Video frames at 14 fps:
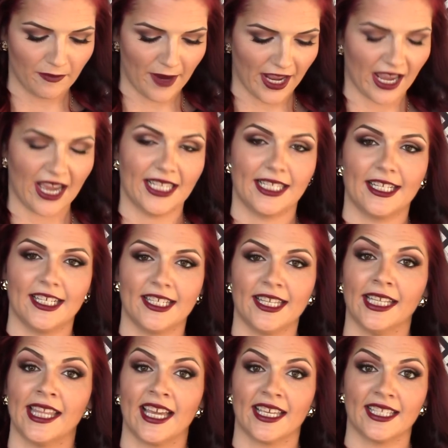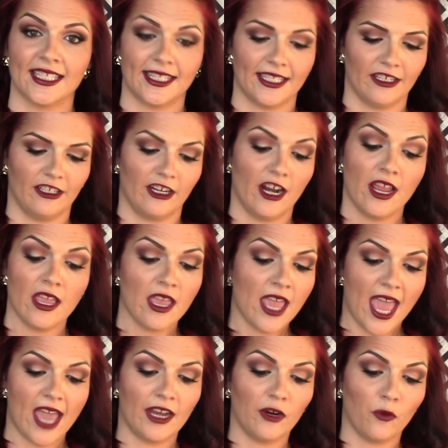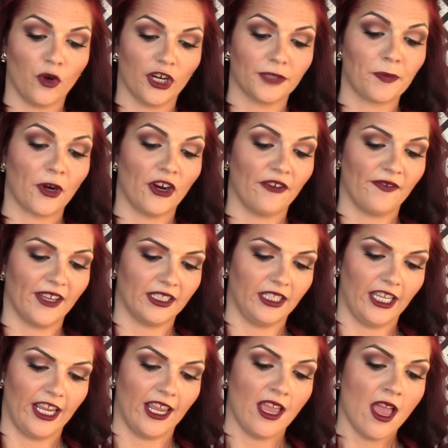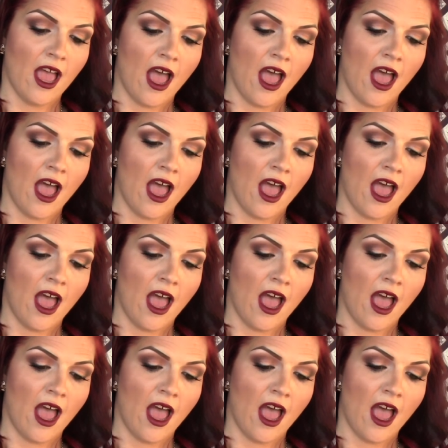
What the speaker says: my eyes to set that concealer, and it works perfectly.